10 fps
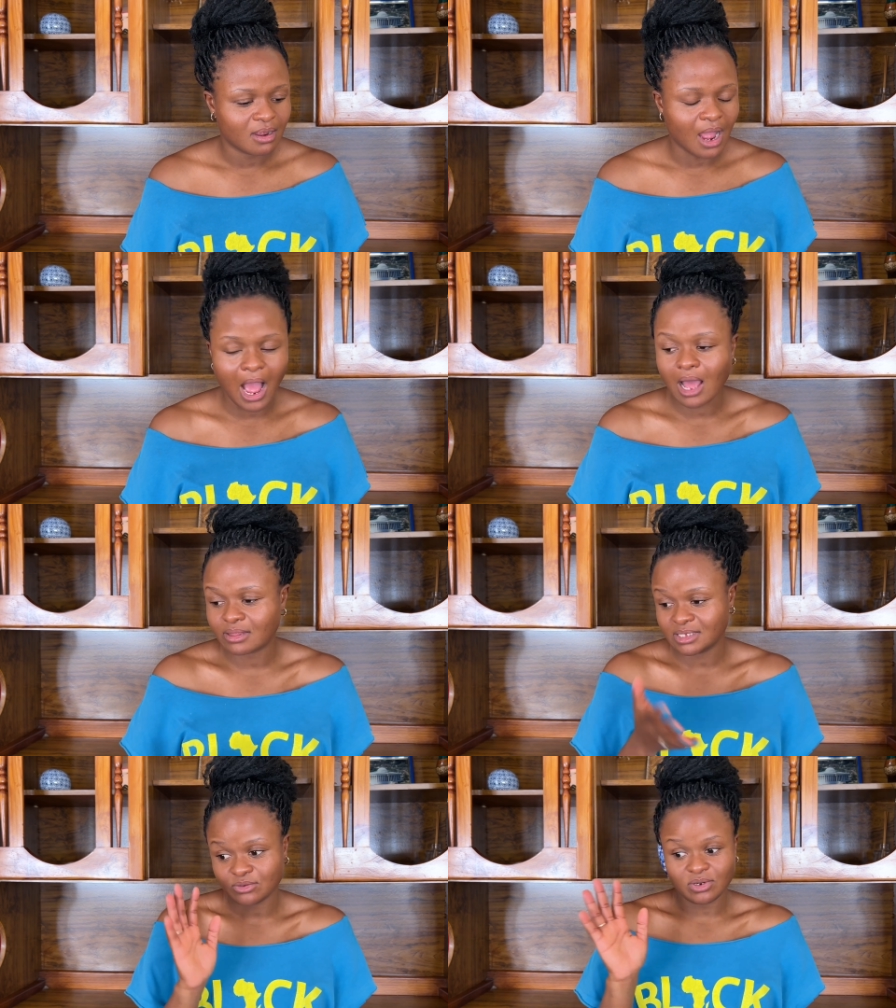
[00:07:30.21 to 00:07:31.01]
Ah,
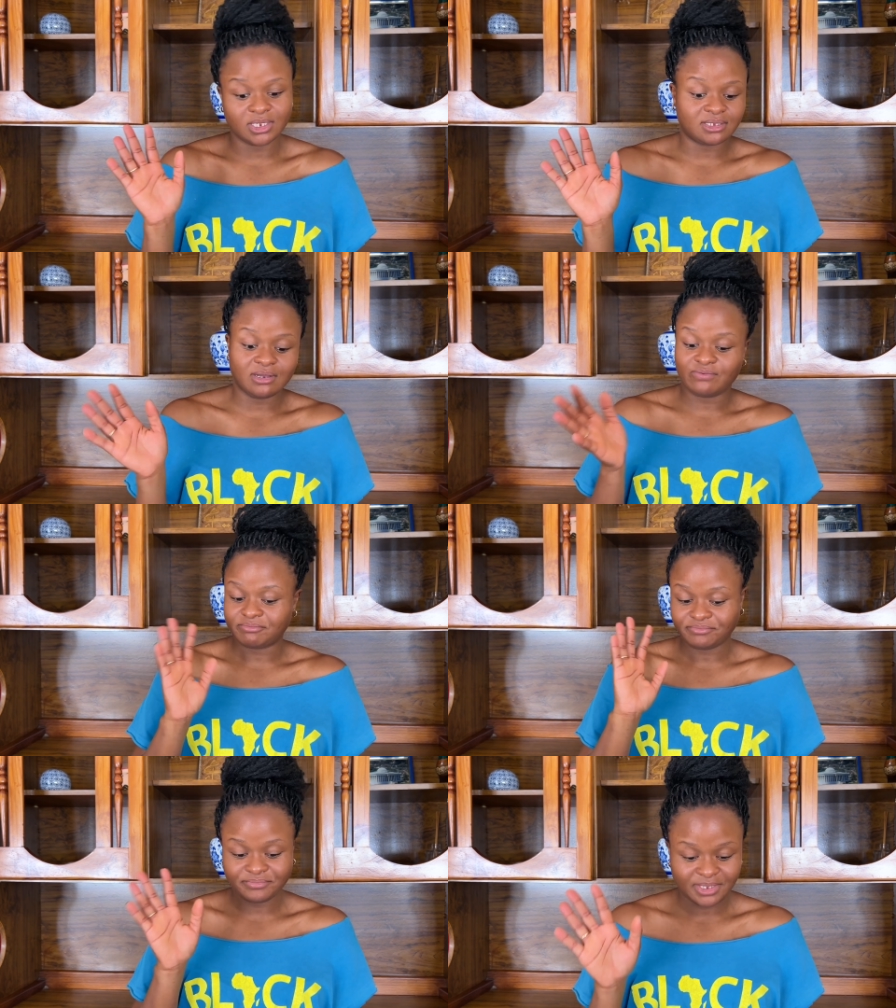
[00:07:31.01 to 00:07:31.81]
that's all they serve.
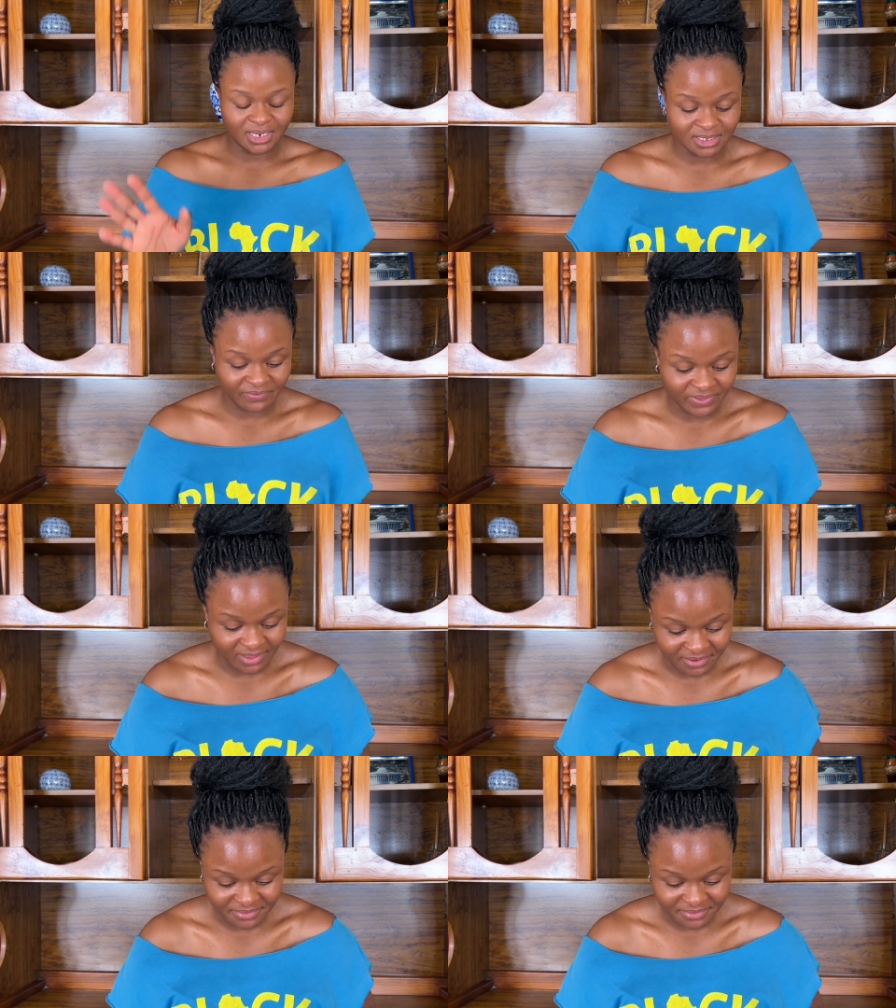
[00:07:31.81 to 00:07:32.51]
Let's leave it there.